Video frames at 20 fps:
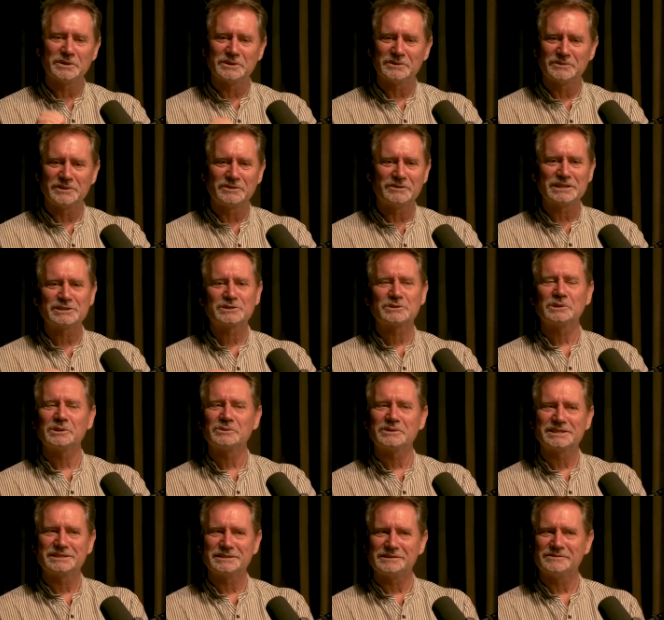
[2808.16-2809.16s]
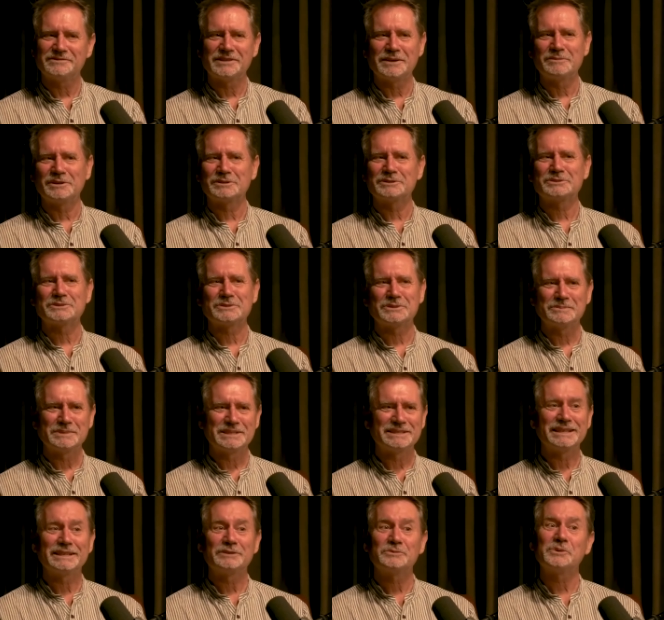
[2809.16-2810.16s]
the rasgulla itself. I'm not sure,
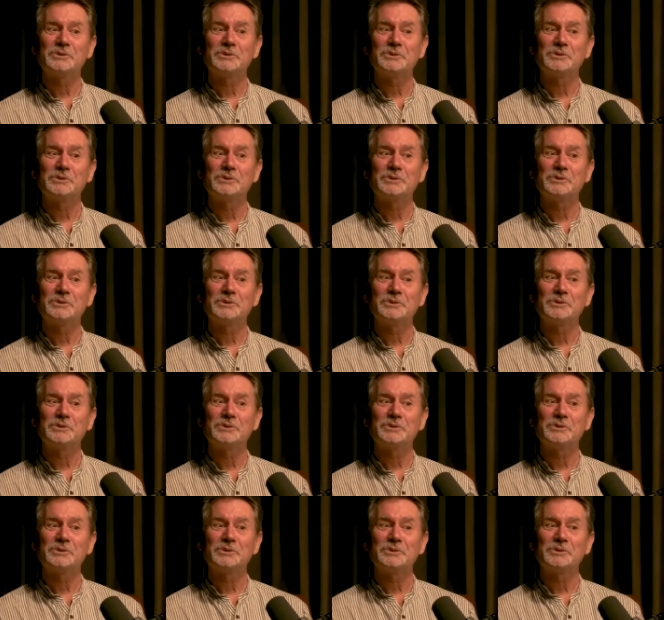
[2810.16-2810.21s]
but it